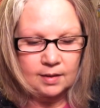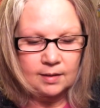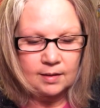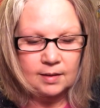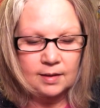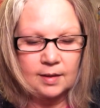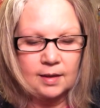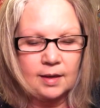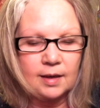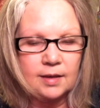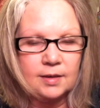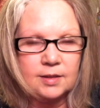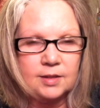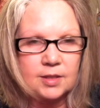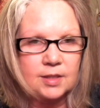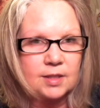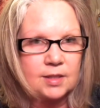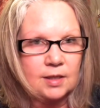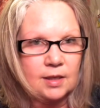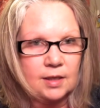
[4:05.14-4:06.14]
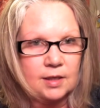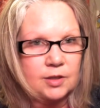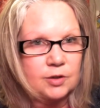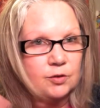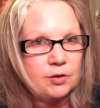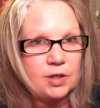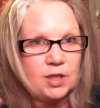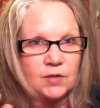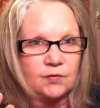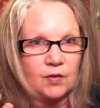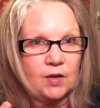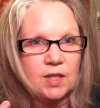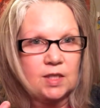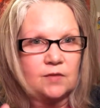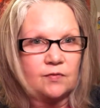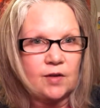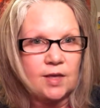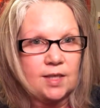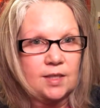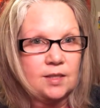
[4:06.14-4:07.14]
I do the Sphinx
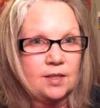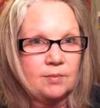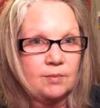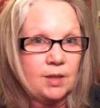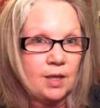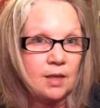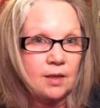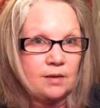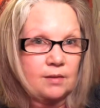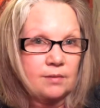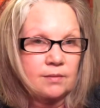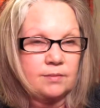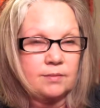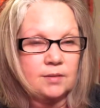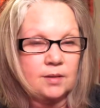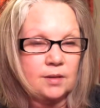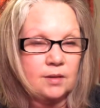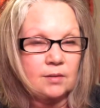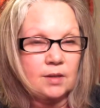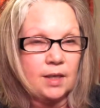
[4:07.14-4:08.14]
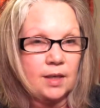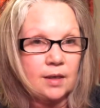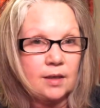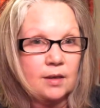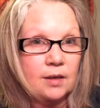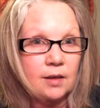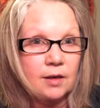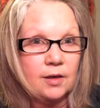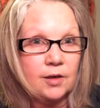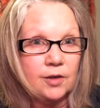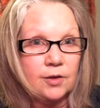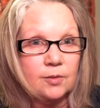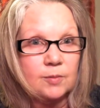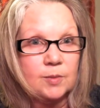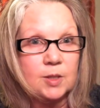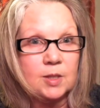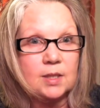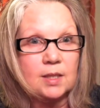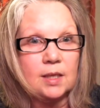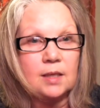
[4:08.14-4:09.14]
face. I'm like, okay, are you
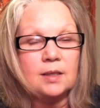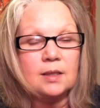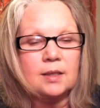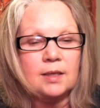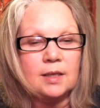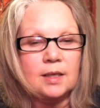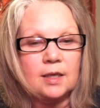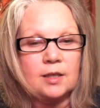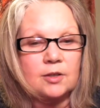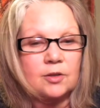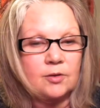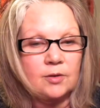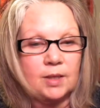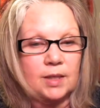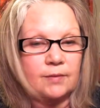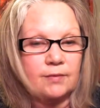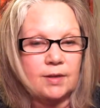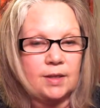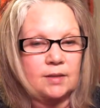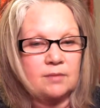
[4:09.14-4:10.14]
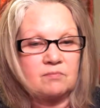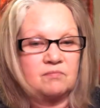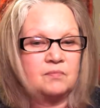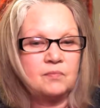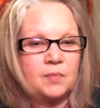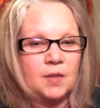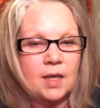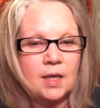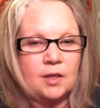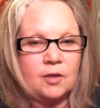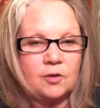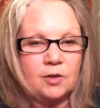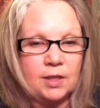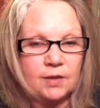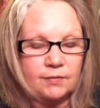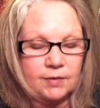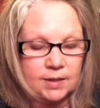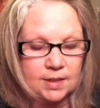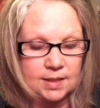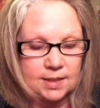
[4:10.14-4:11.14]
almost done? Like, I don't
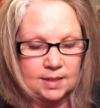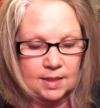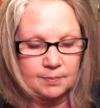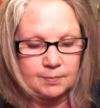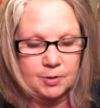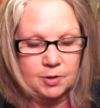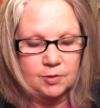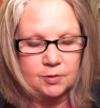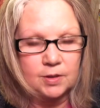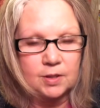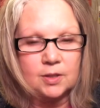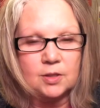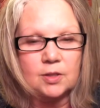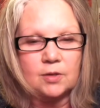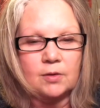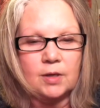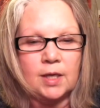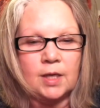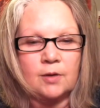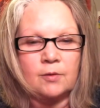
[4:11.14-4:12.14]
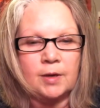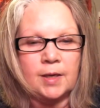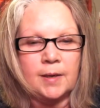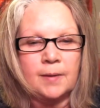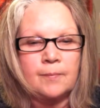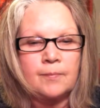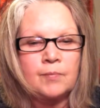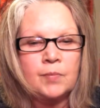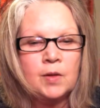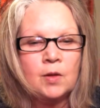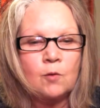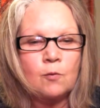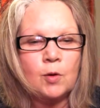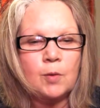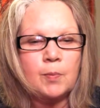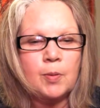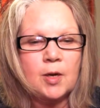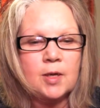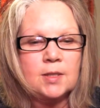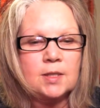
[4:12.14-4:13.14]
even step to it. So anyway, what
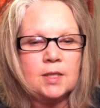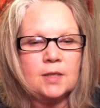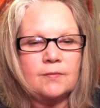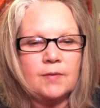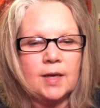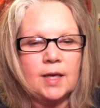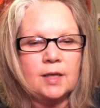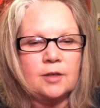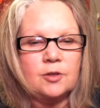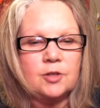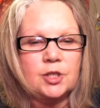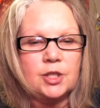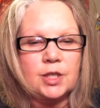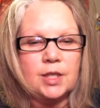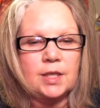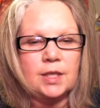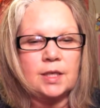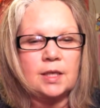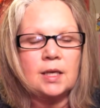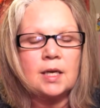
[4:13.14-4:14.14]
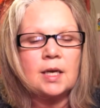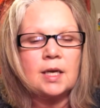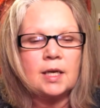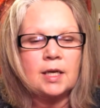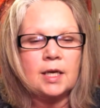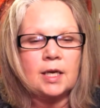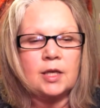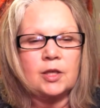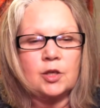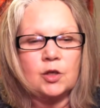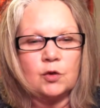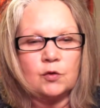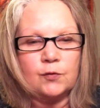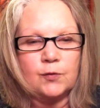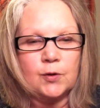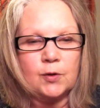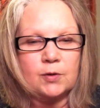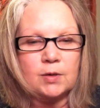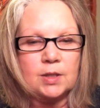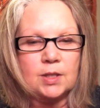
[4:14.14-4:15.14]
positive energy can you
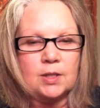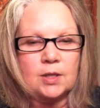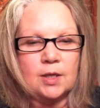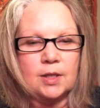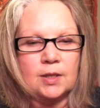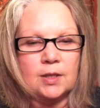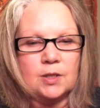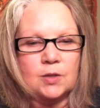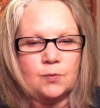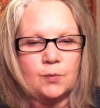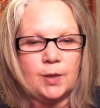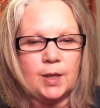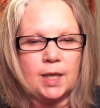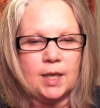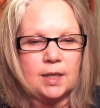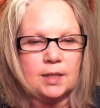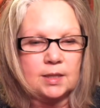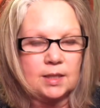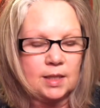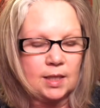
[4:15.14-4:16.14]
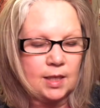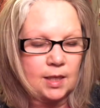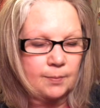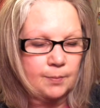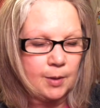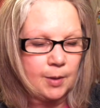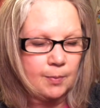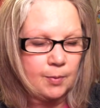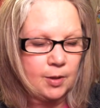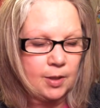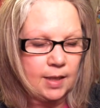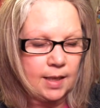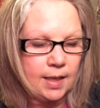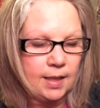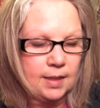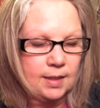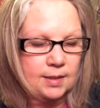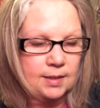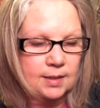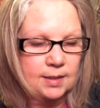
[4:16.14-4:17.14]
focus on this weekend to keep up on
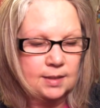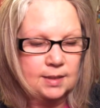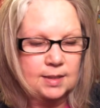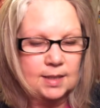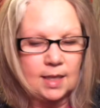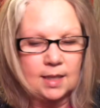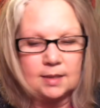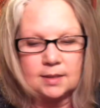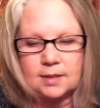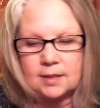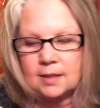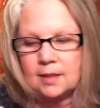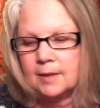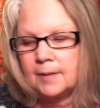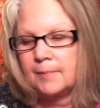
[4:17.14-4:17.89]
any success?